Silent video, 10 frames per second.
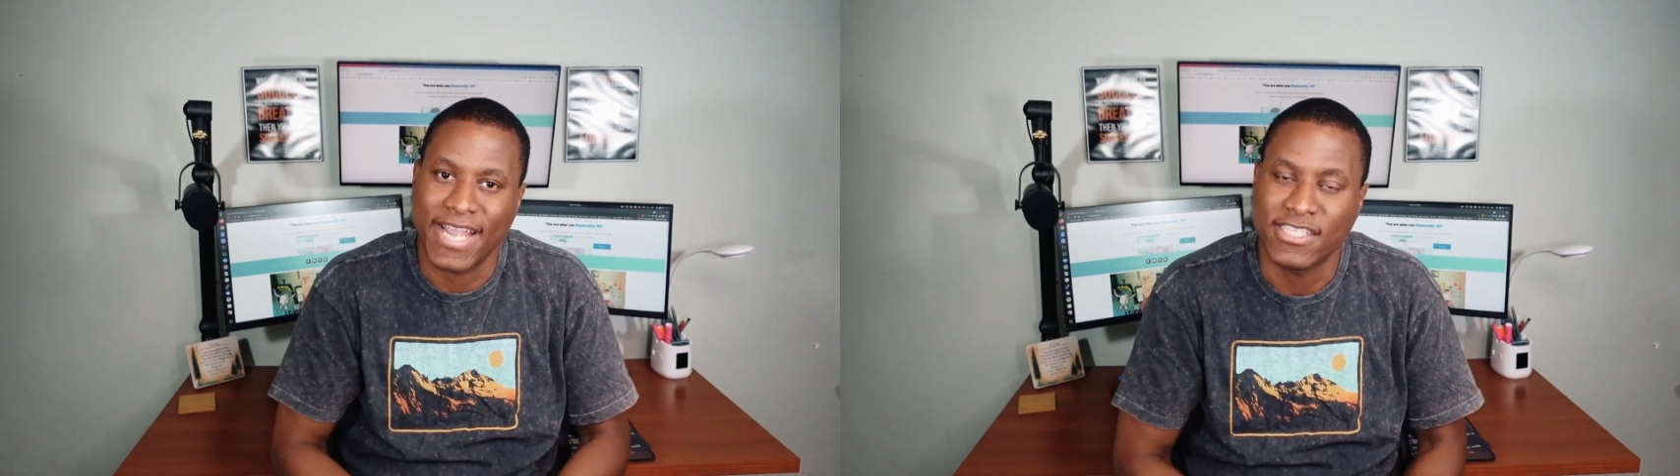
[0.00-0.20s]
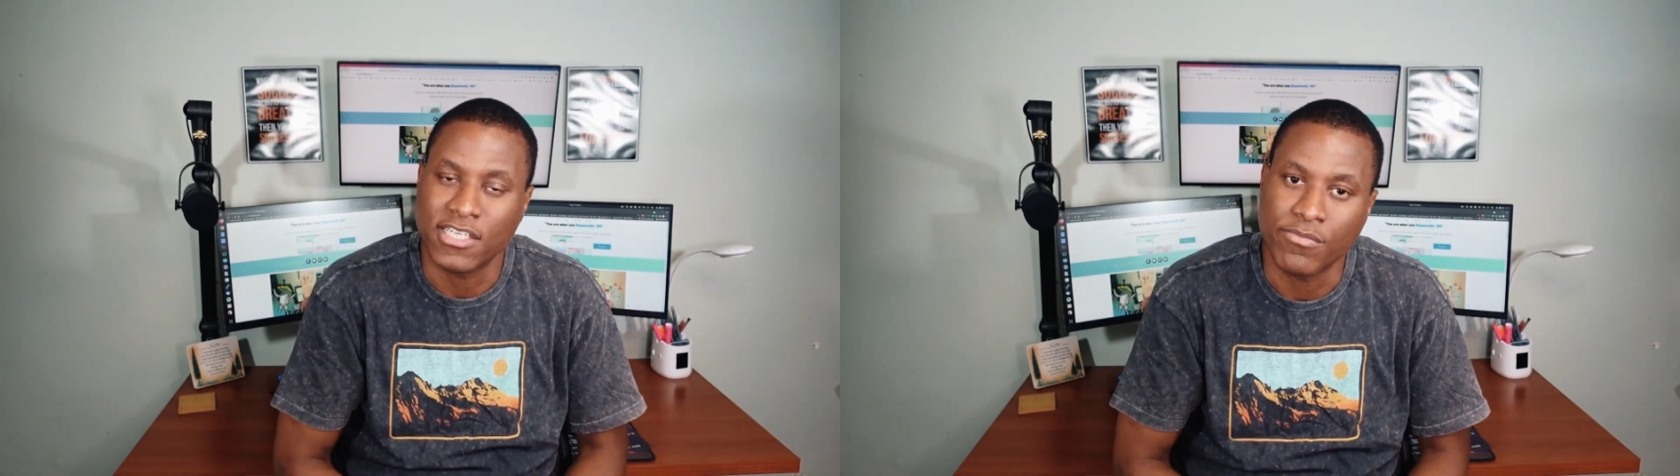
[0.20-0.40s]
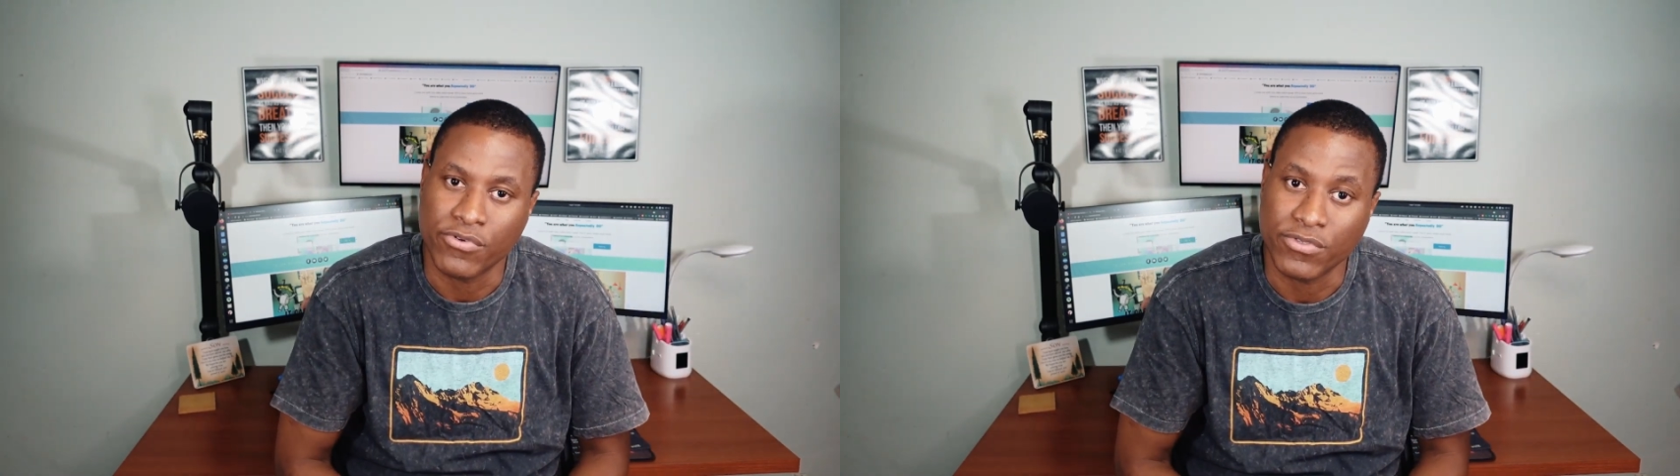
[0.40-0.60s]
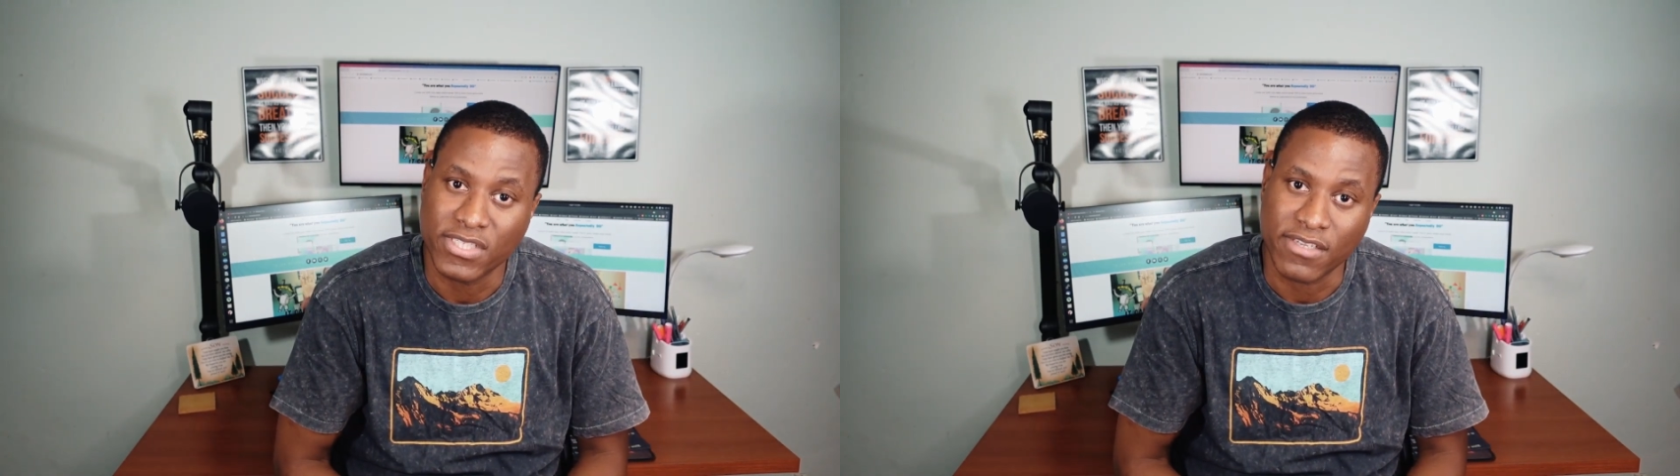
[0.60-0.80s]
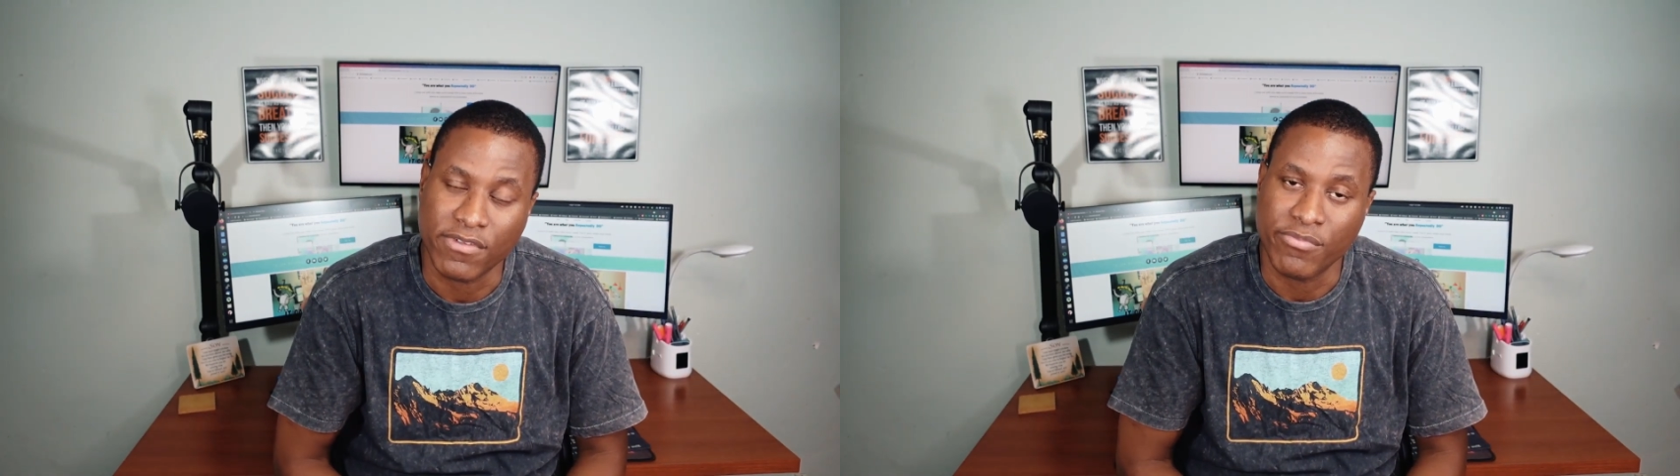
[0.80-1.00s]
IT Pro
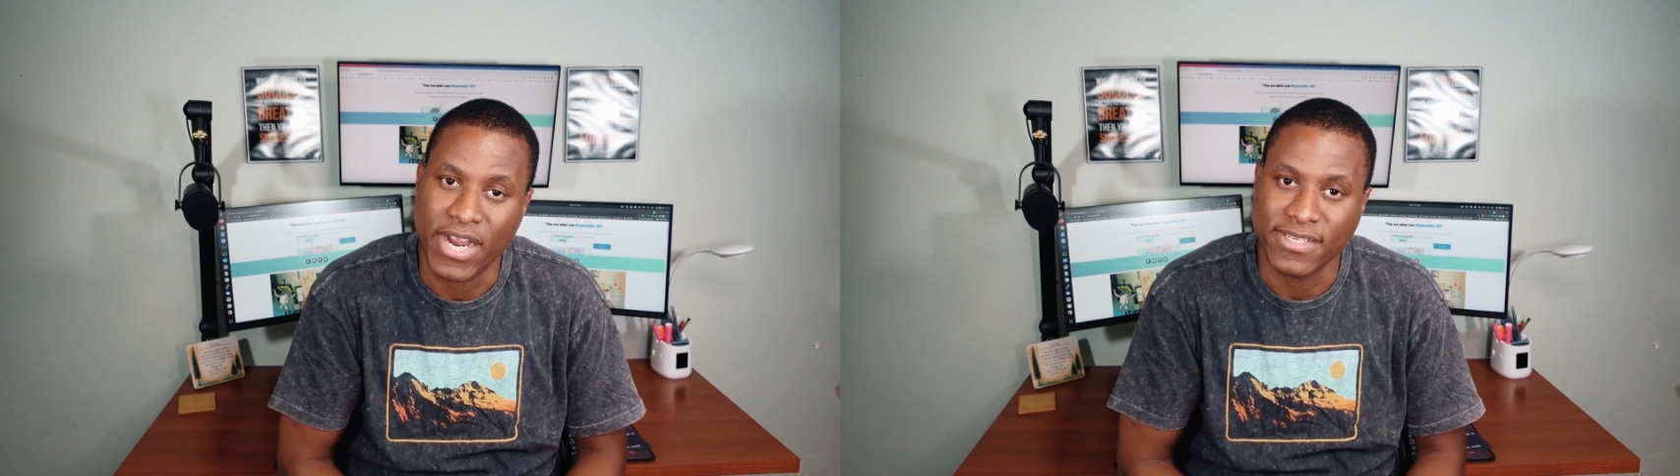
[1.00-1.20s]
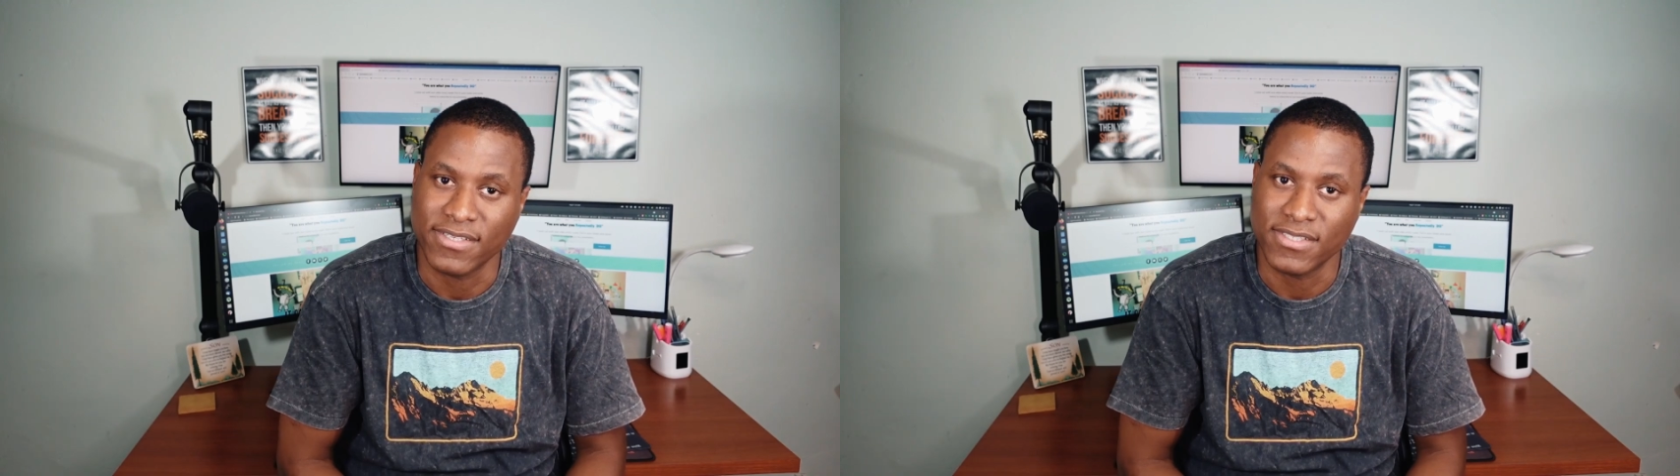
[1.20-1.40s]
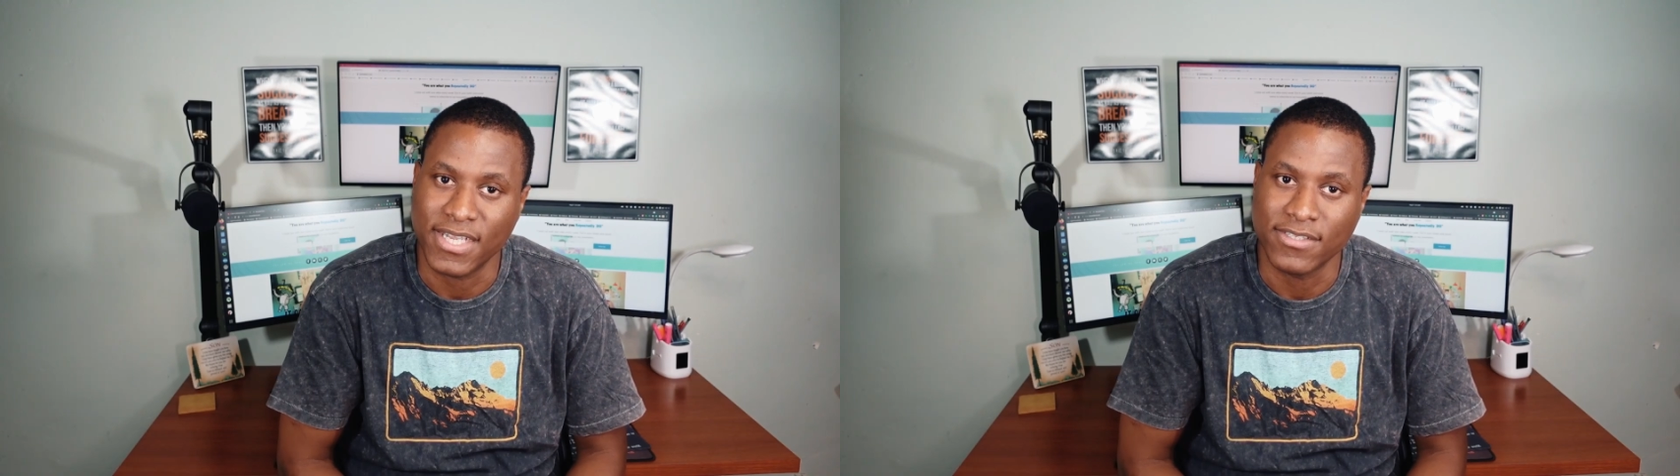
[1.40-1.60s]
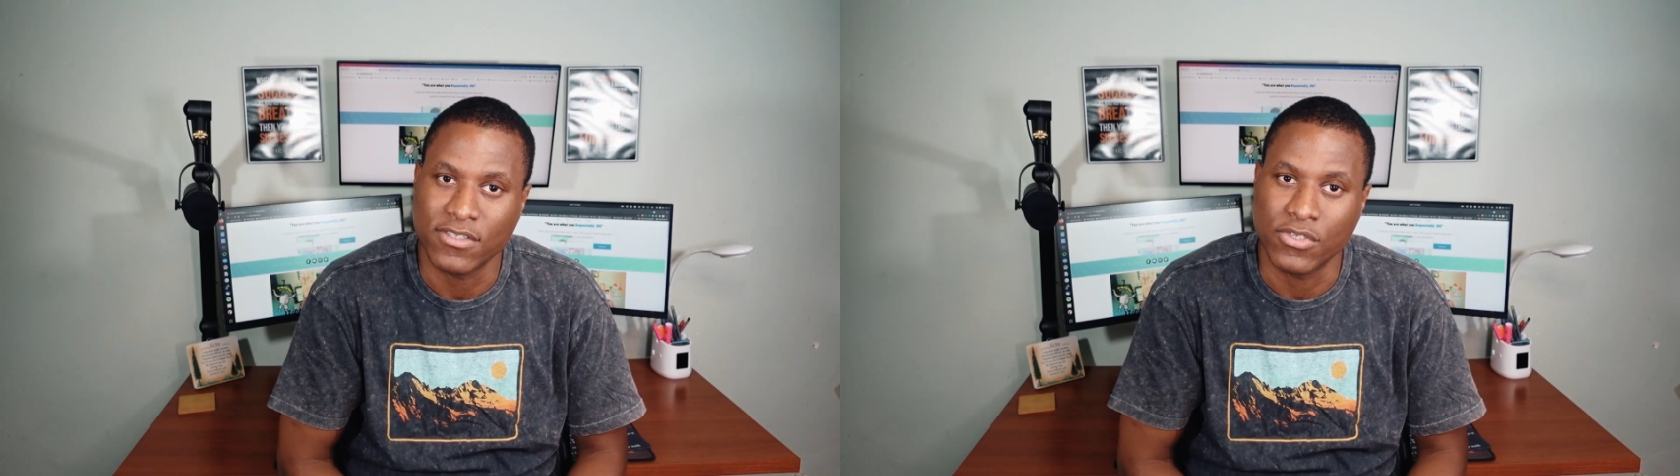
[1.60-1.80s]
TV practice test.